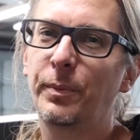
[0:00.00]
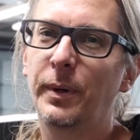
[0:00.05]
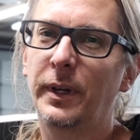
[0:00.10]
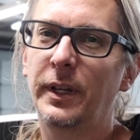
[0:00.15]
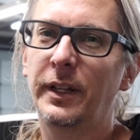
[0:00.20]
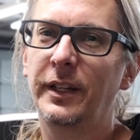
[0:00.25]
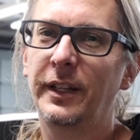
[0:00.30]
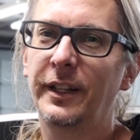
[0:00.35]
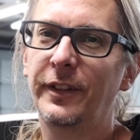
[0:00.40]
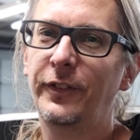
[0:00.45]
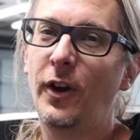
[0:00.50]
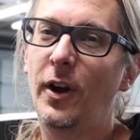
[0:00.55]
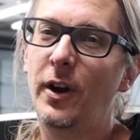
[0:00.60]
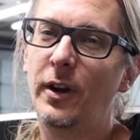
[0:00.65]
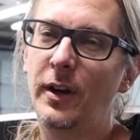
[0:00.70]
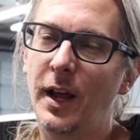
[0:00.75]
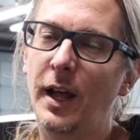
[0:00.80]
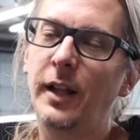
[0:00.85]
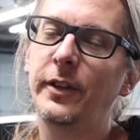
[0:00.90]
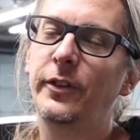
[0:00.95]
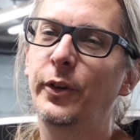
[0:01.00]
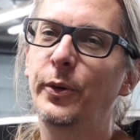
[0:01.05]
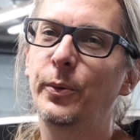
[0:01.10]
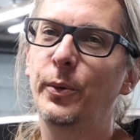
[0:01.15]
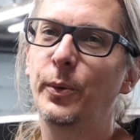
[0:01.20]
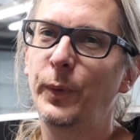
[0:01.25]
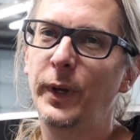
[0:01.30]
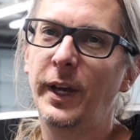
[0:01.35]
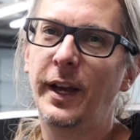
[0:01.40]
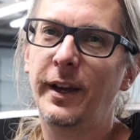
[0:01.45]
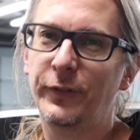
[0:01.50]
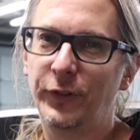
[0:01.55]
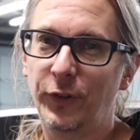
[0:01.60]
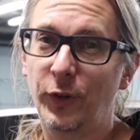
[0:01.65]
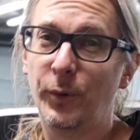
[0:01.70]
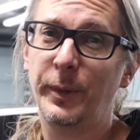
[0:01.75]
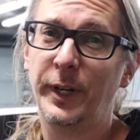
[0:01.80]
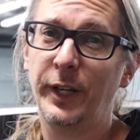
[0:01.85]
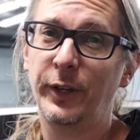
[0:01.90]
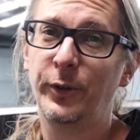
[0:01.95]
but it's hard not to when we have
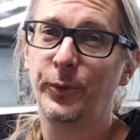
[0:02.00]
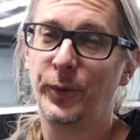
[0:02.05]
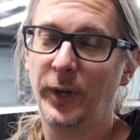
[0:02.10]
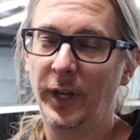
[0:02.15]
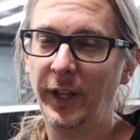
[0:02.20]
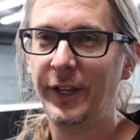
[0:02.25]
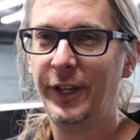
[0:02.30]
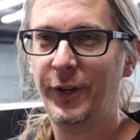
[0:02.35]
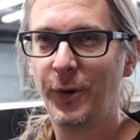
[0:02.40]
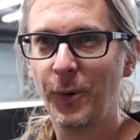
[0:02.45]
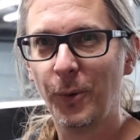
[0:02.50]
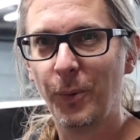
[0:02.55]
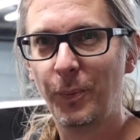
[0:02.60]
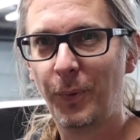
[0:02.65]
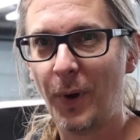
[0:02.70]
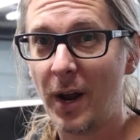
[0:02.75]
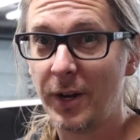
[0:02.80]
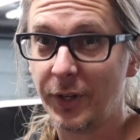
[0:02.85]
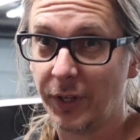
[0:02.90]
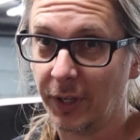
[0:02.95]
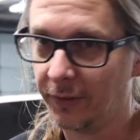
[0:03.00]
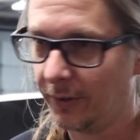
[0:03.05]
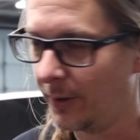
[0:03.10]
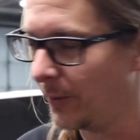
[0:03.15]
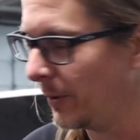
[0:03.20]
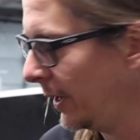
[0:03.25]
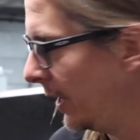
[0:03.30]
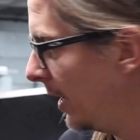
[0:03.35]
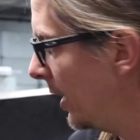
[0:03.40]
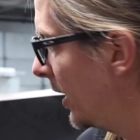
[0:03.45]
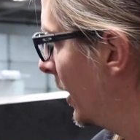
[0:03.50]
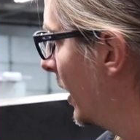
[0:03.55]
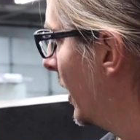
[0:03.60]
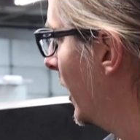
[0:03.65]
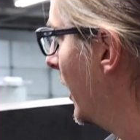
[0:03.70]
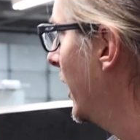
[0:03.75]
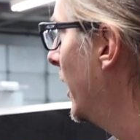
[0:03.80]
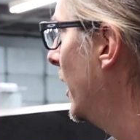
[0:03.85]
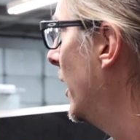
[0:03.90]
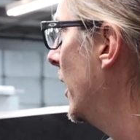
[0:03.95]
so many really cool projects going on.
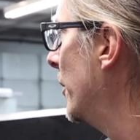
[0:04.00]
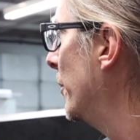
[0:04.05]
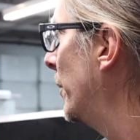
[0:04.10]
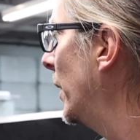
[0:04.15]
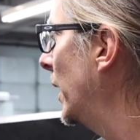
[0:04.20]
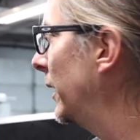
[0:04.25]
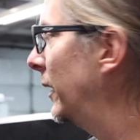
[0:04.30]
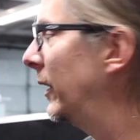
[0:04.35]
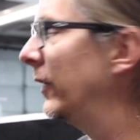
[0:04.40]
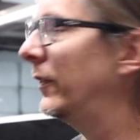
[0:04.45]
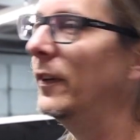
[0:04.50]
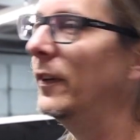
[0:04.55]
But the